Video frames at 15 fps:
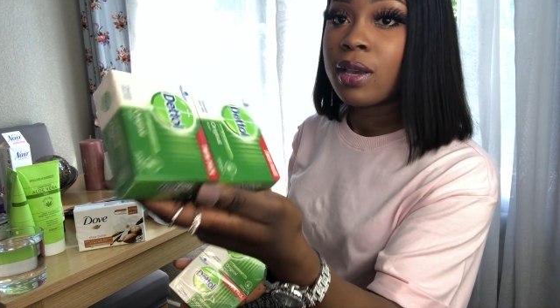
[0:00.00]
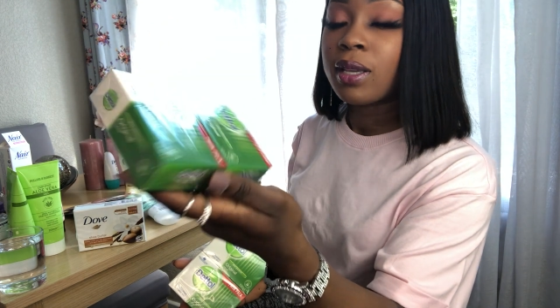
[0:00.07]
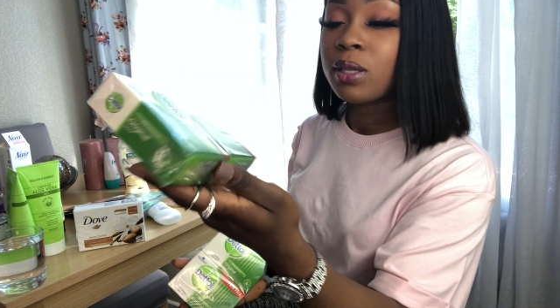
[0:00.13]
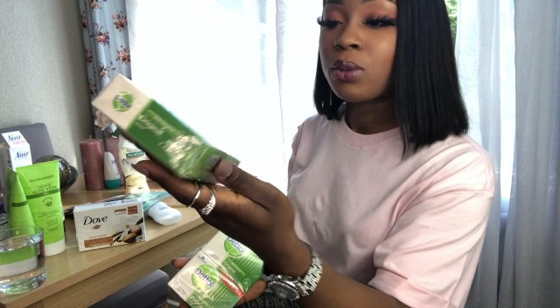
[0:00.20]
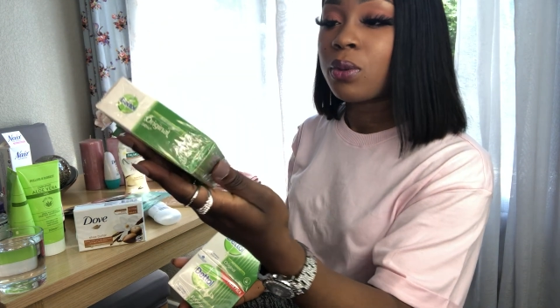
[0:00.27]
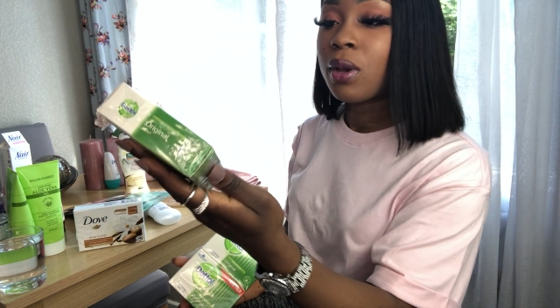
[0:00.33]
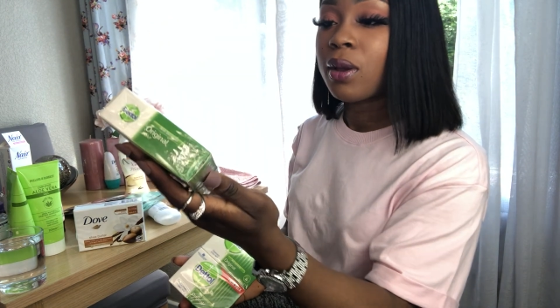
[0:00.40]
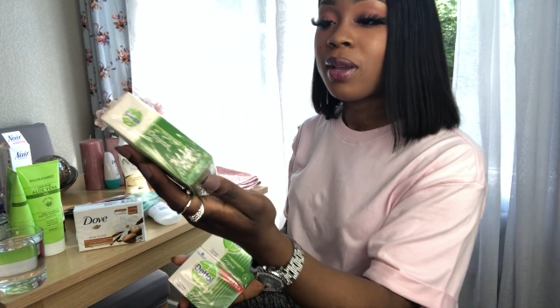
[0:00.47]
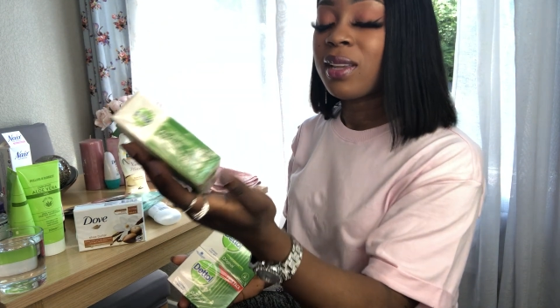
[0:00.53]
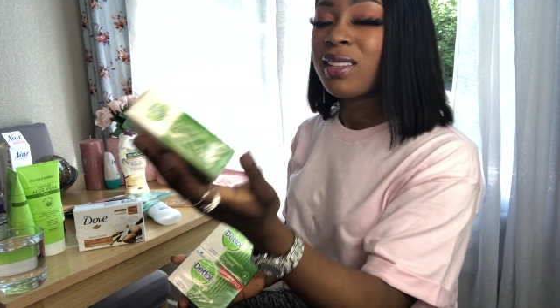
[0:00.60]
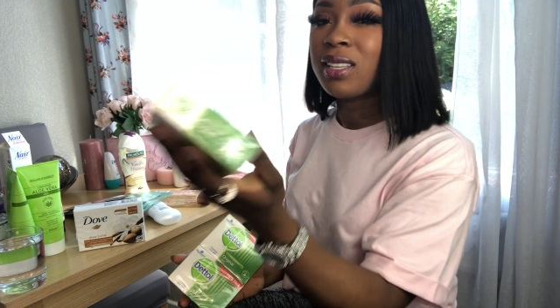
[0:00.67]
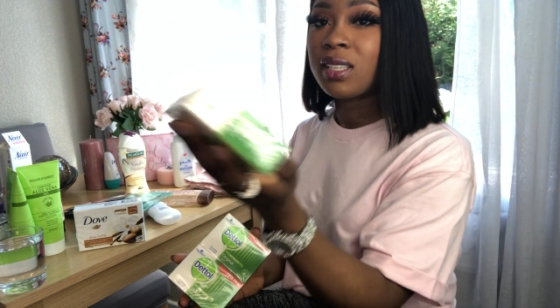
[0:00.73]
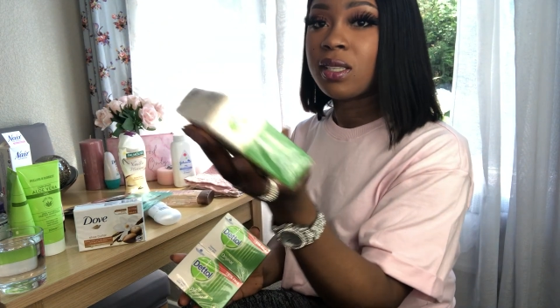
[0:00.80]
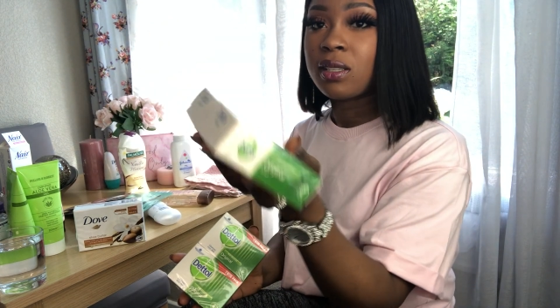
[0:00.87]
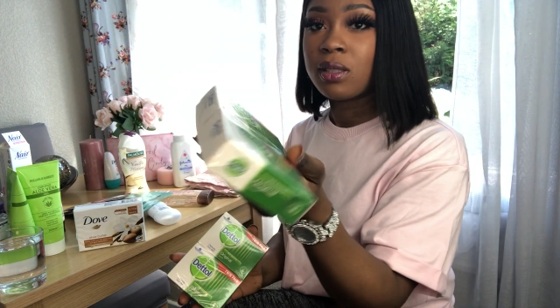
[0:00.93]
as well
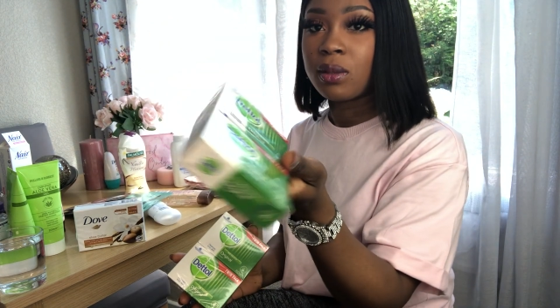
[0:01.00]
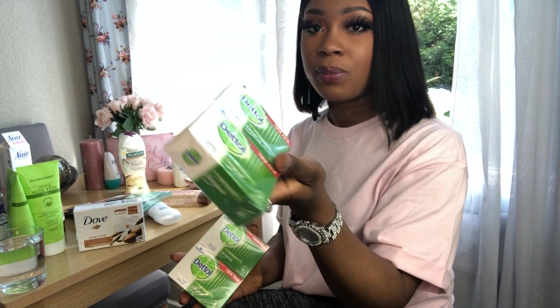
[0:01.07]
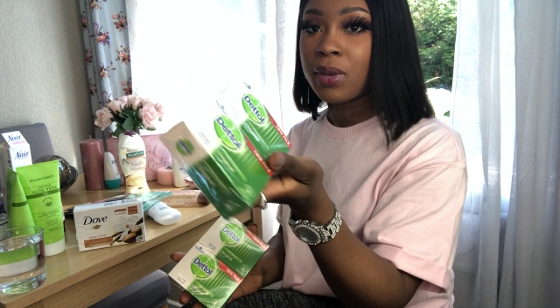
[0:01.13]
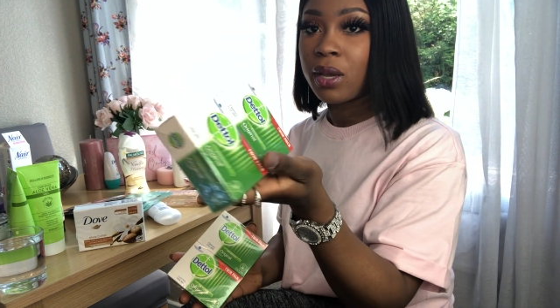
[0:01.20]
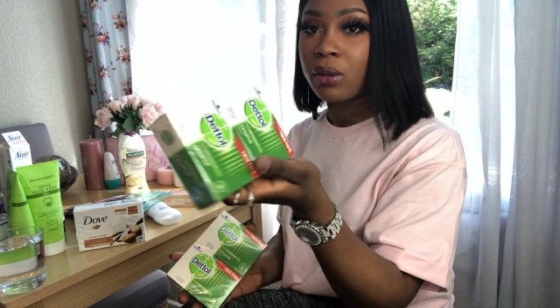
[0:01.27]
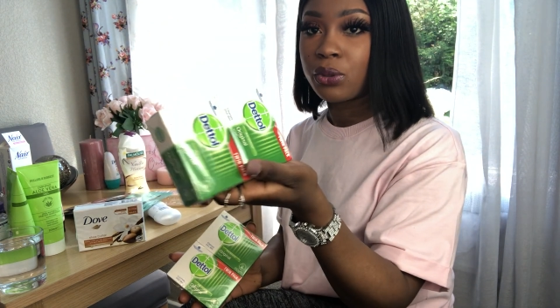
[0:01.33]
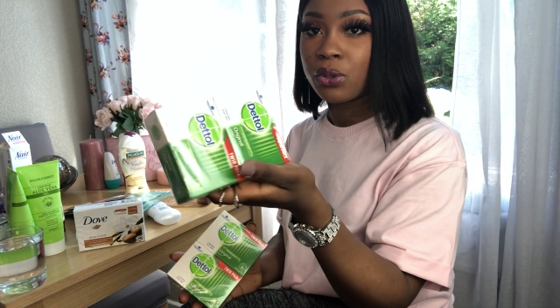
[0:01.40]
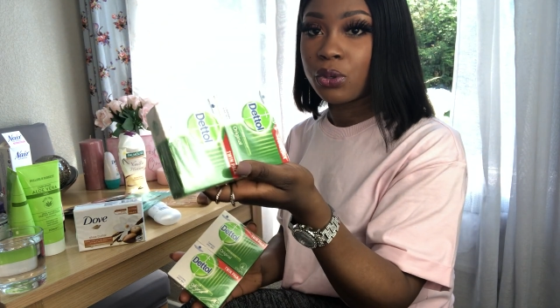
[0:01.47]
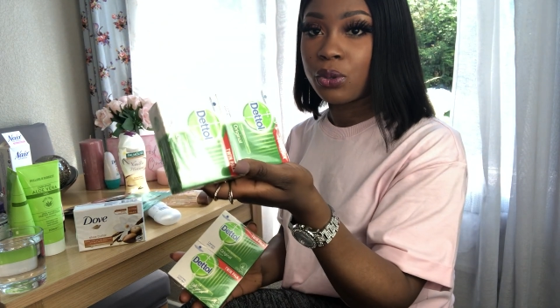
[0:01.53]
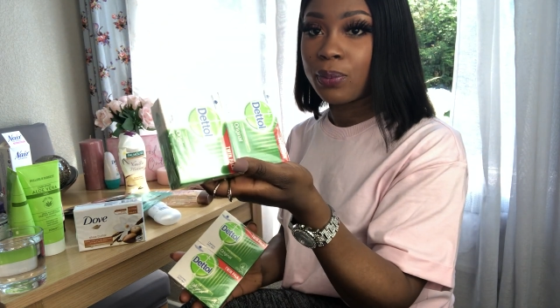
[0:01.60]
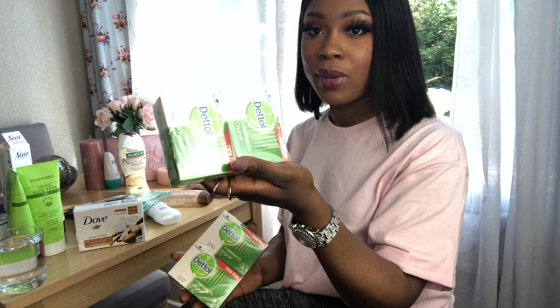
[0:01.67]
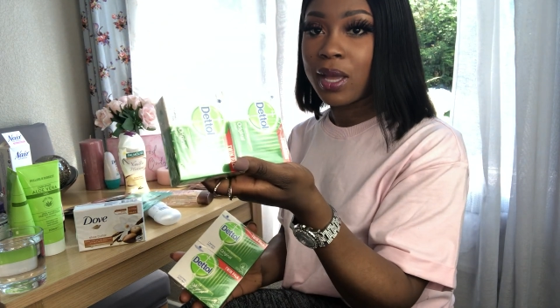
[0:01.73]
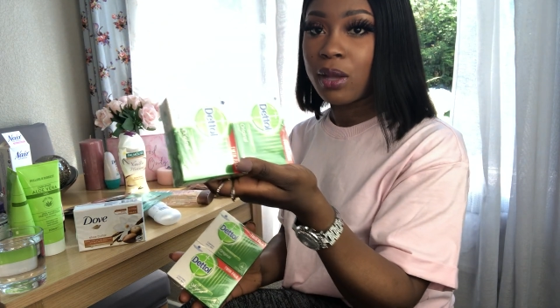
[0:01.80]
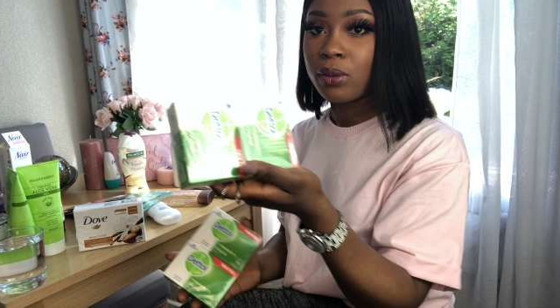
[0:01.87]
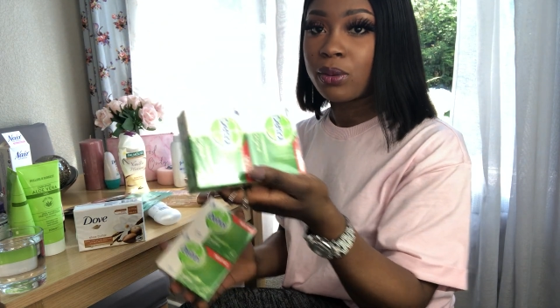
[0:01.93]
and this is about two
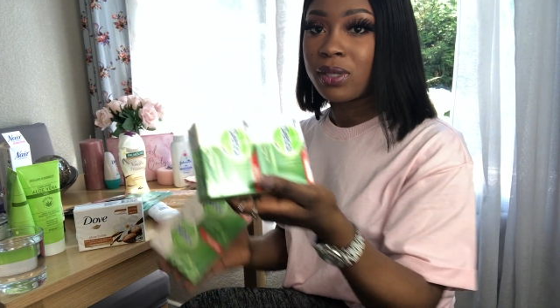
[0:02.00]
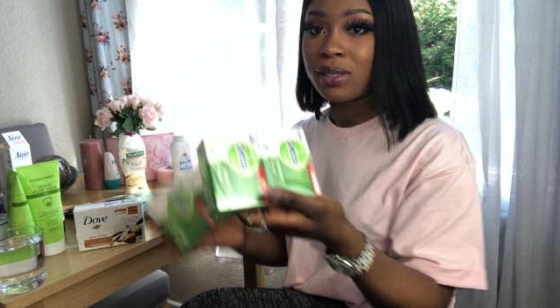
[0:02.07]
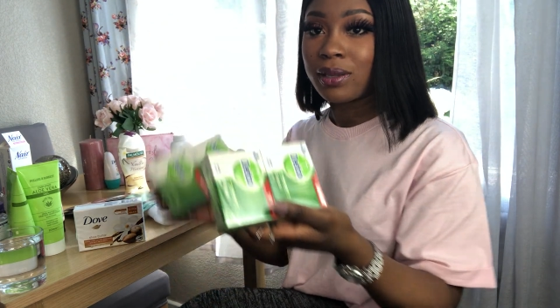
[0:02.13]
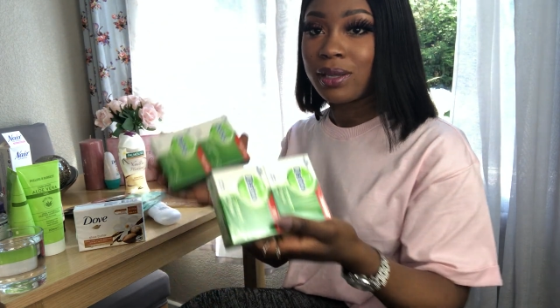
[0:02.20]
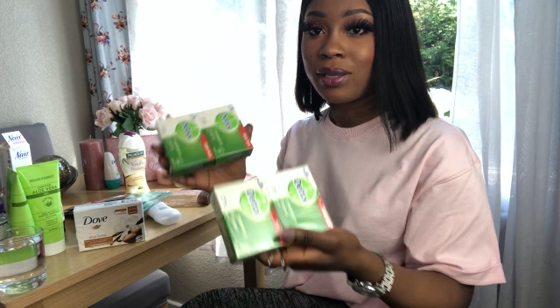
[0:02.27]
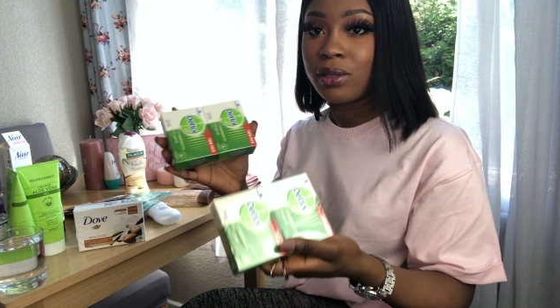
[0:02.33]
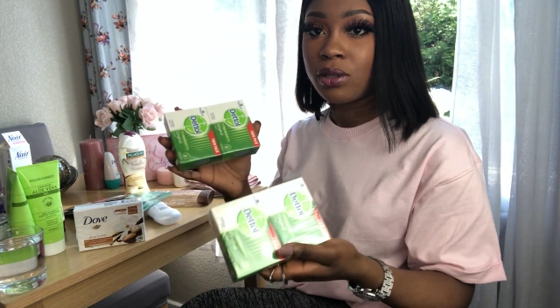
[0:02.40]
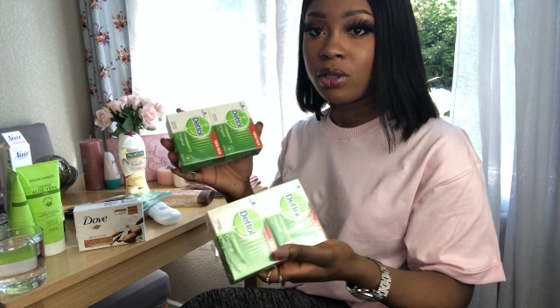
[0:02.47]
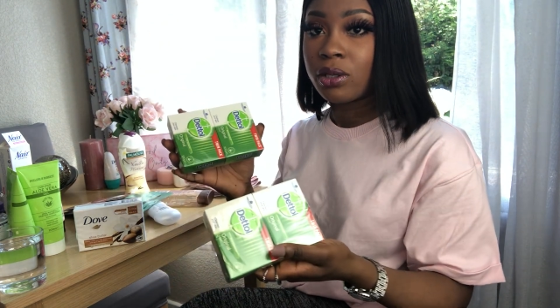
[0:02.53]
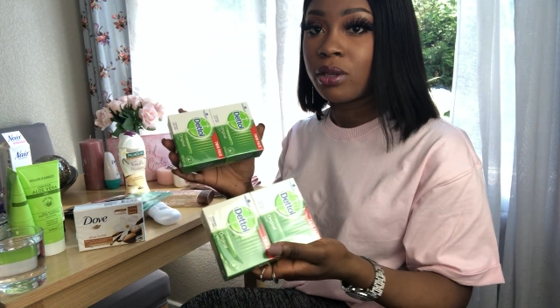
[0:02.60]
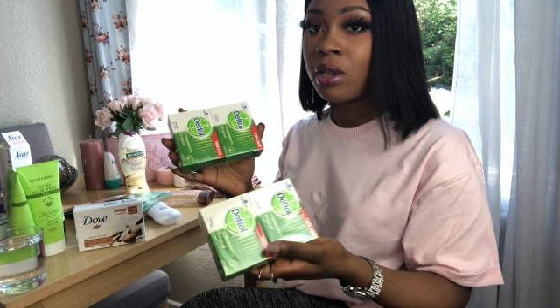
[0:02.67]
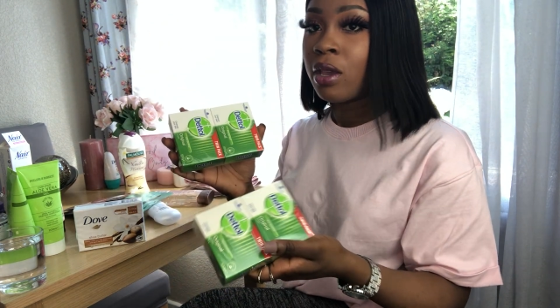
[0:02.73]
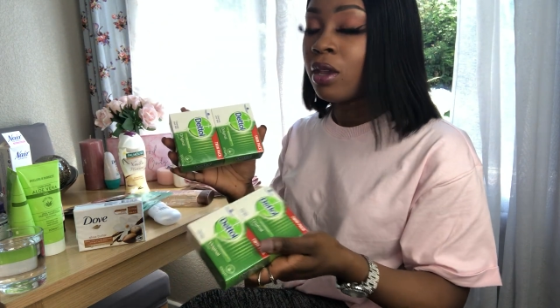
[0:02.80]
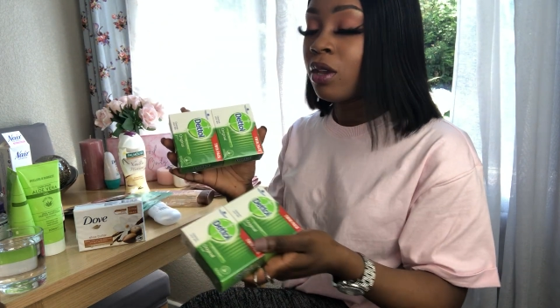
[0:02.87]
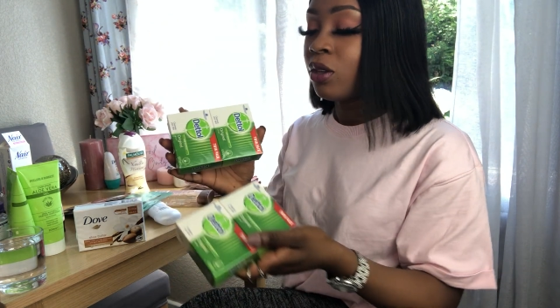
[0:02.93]
pounds each
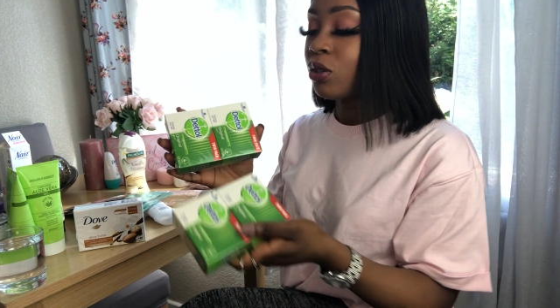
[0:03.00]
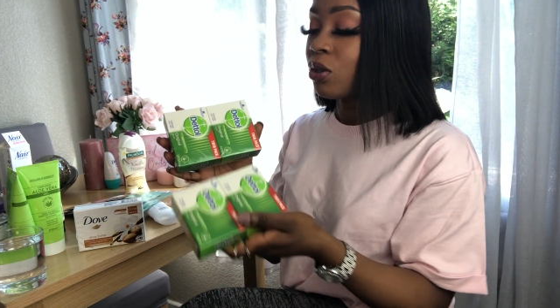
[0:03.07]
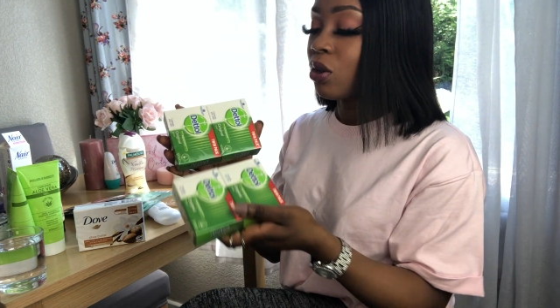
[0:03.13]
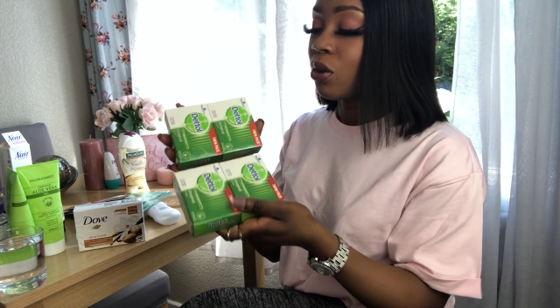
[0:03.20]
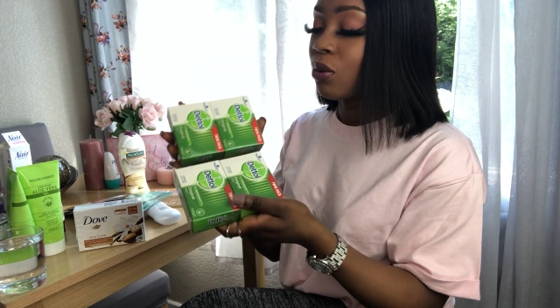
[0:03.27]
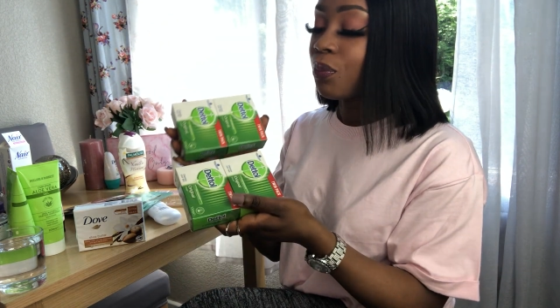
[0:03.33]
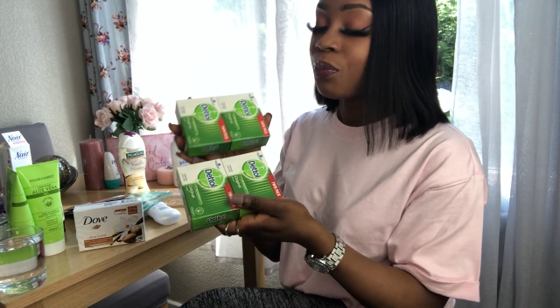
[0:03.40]
so